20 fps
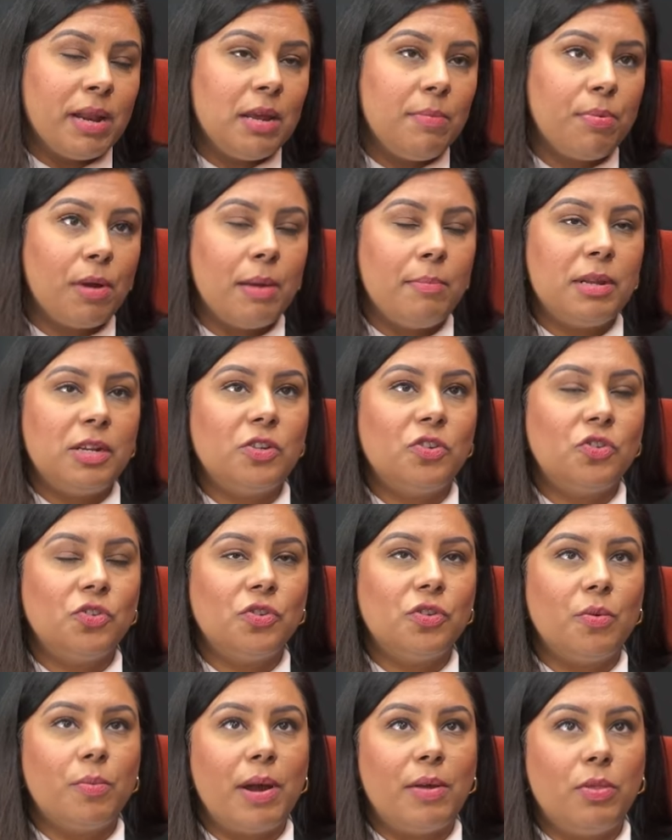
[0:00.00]
many prime
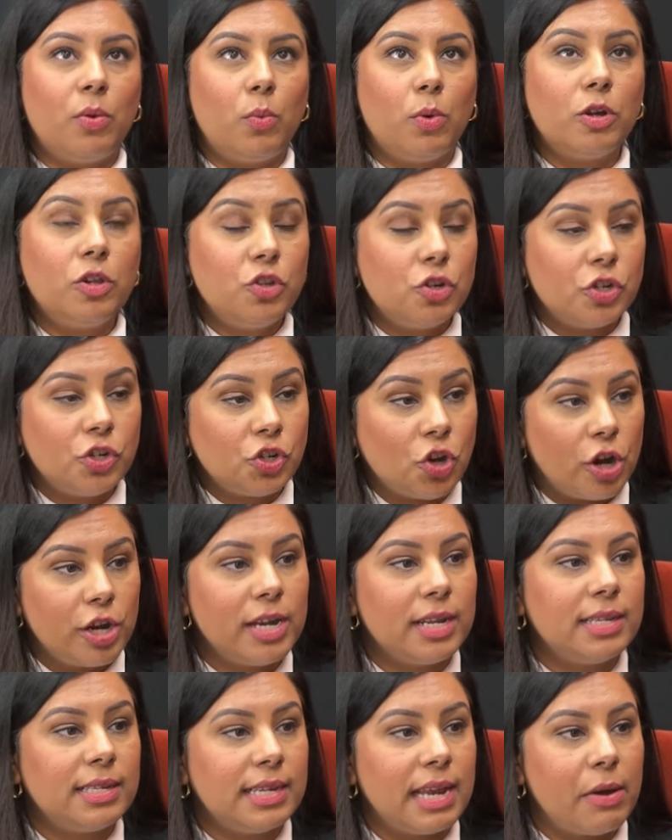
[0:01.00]
ministers around the world are
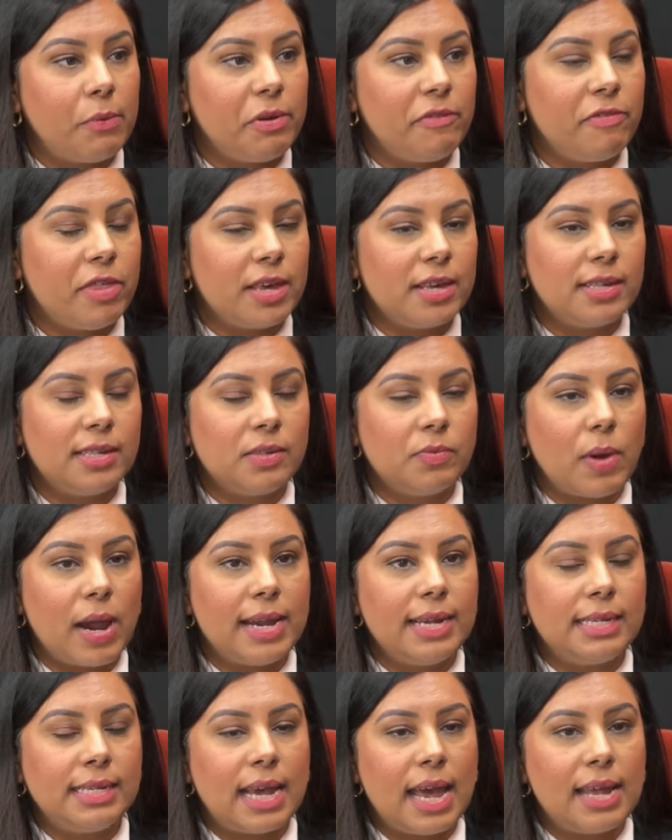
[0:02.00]
targets now of this,
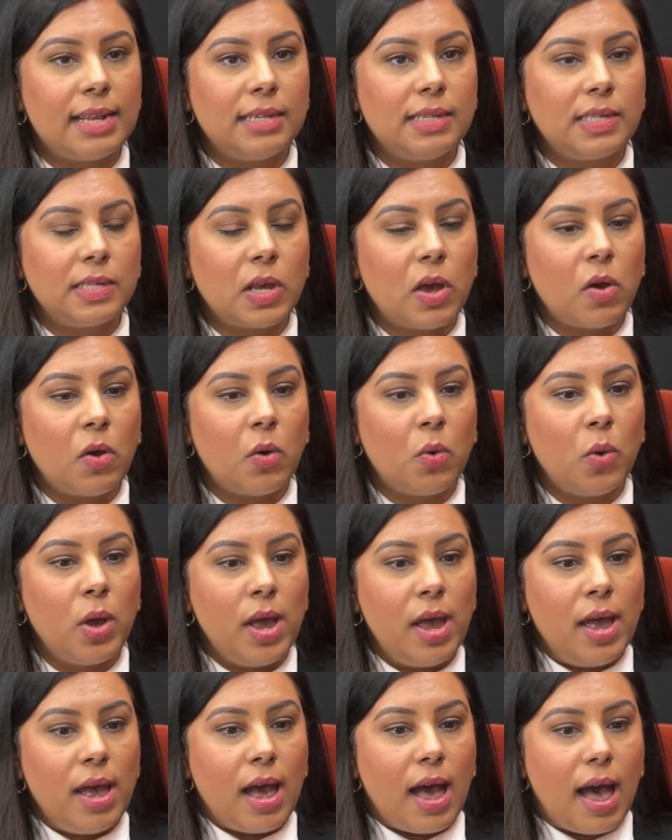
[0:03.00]
right? And so
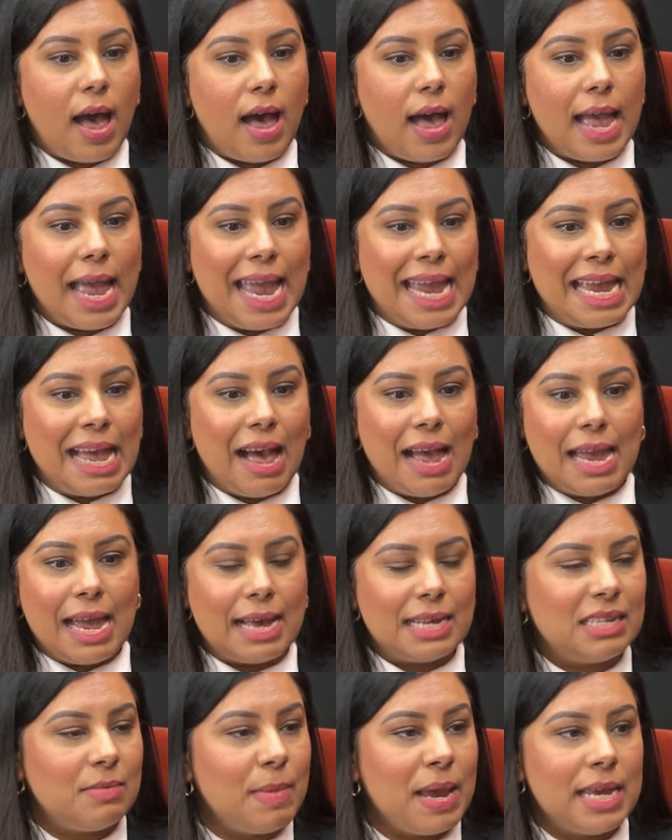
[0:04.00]
uh, AI
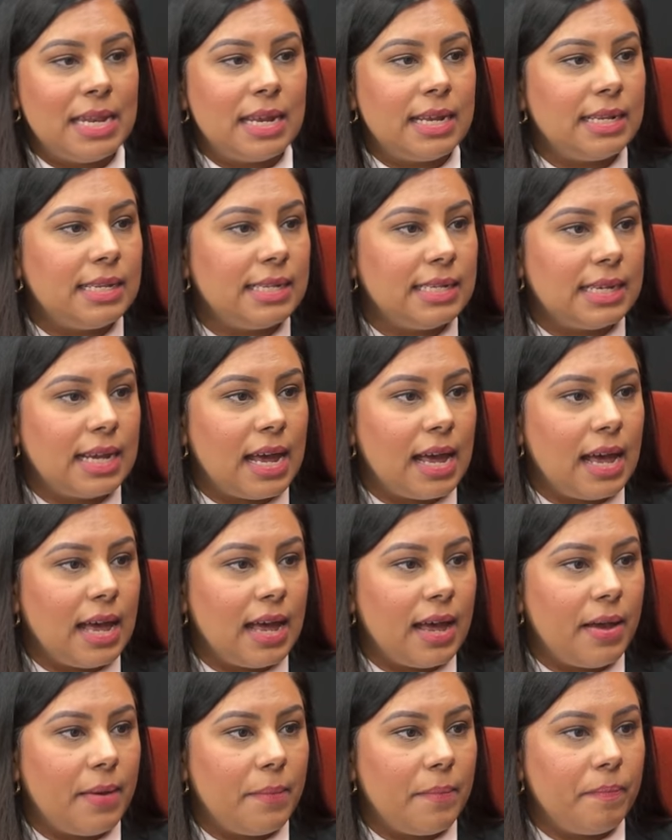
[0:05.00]
has made it,
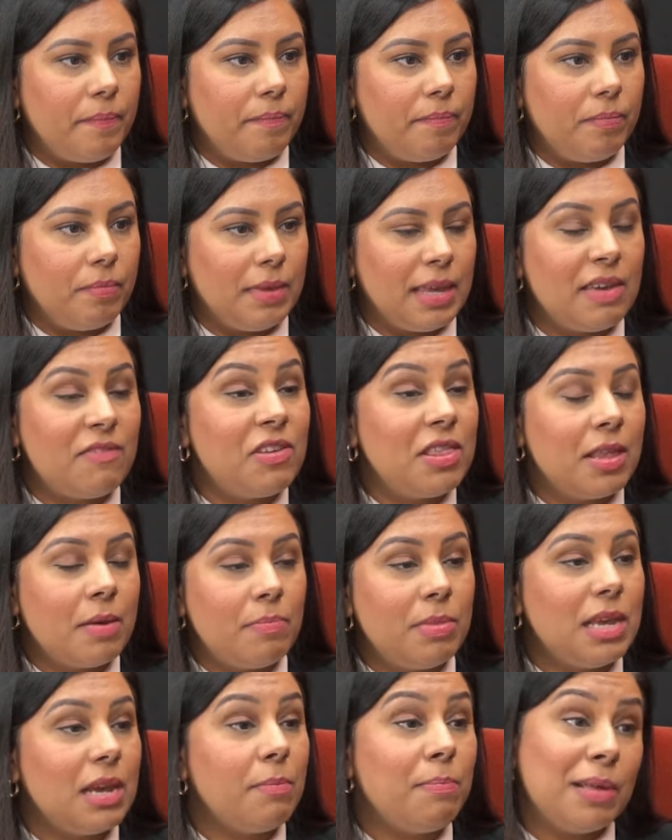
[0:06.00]
um, given
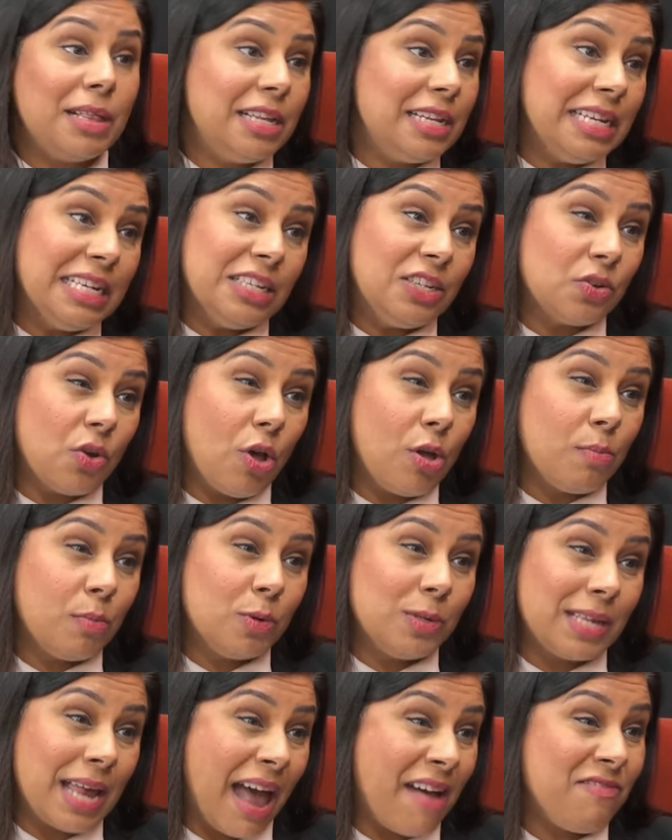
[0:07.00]
them the ability to
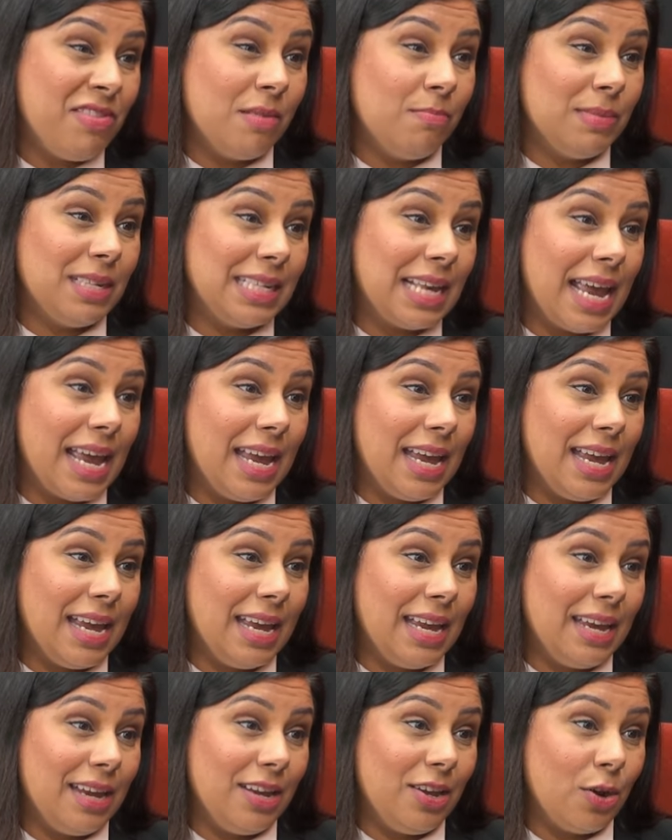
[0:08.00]
almost have them say,
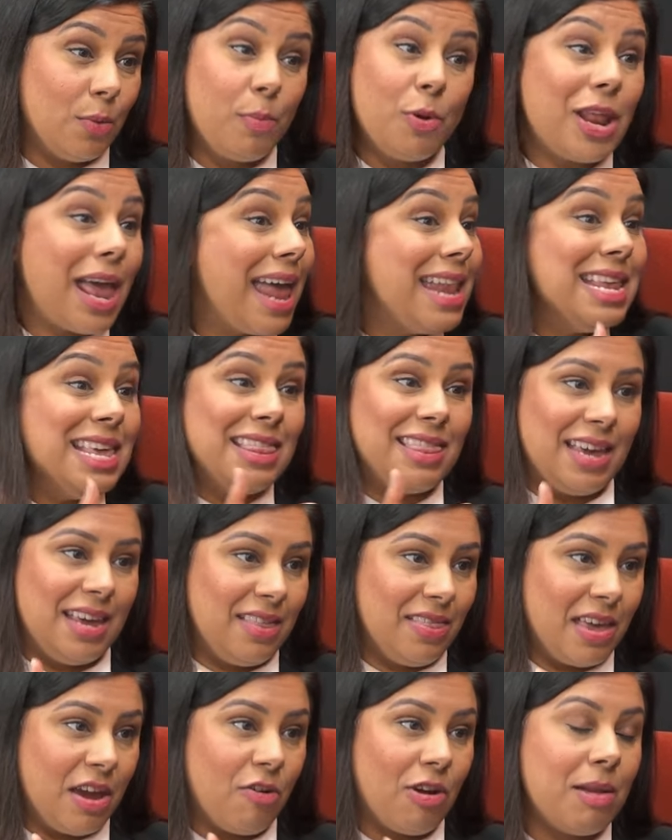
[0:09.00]
you know, put
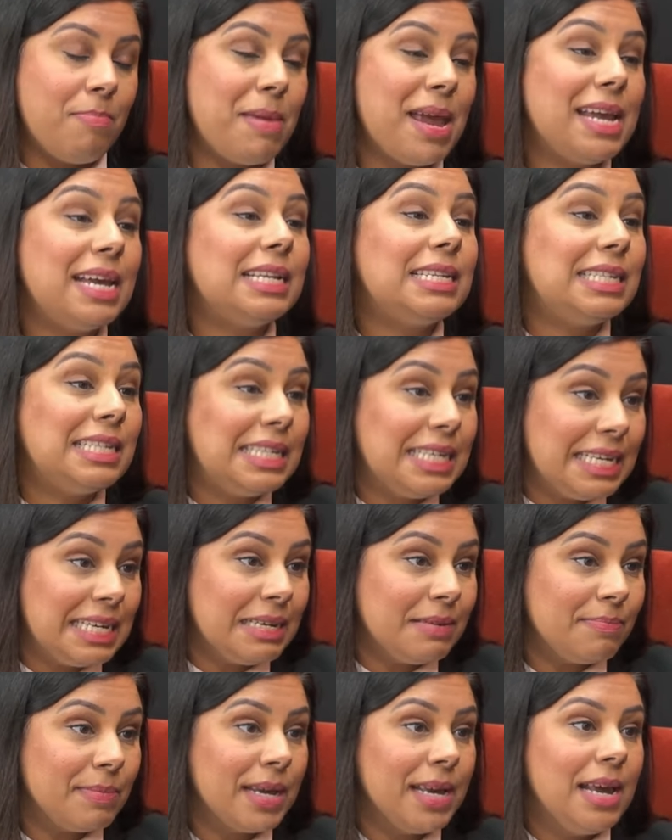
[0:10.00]
anything there and make it
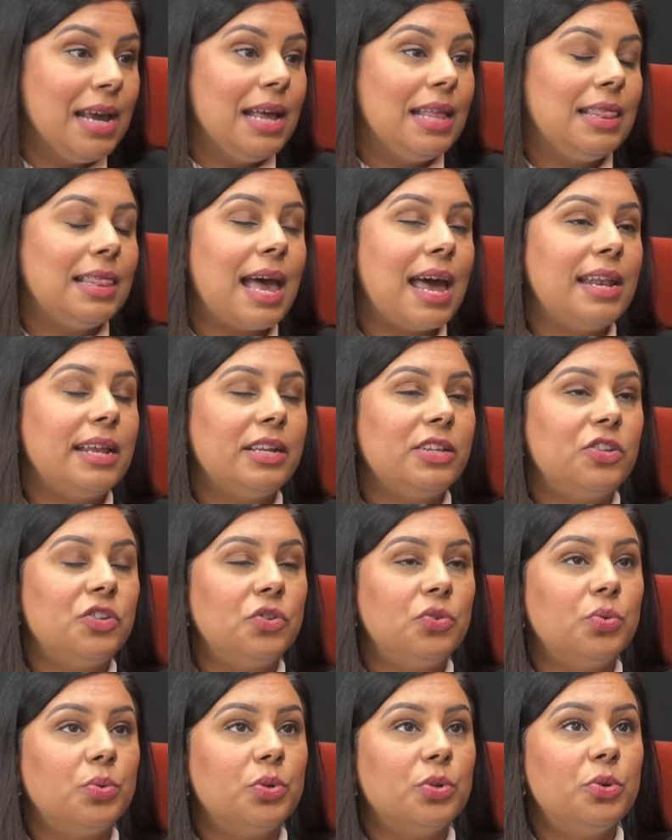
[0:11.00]
seem that it's
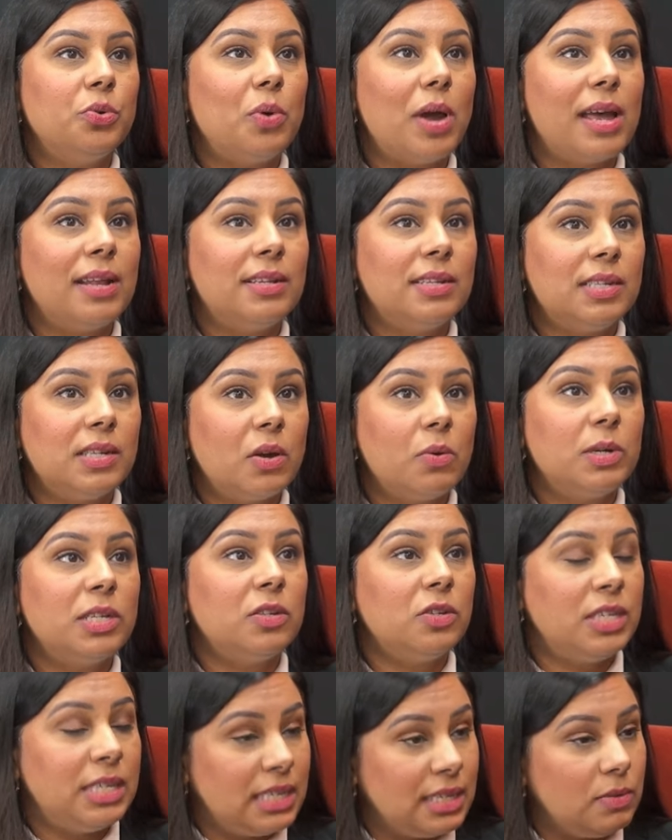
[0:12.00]
true. And so
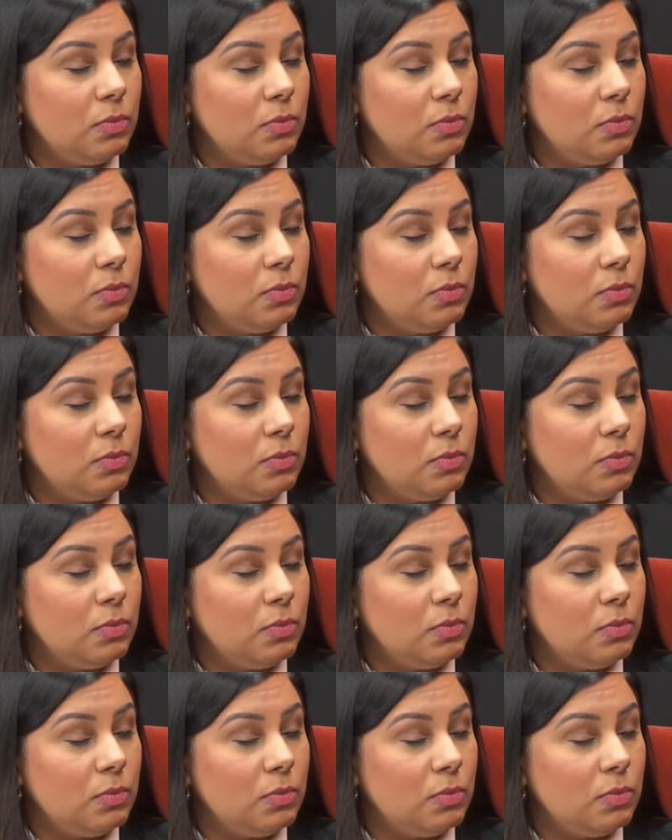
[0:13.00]
it's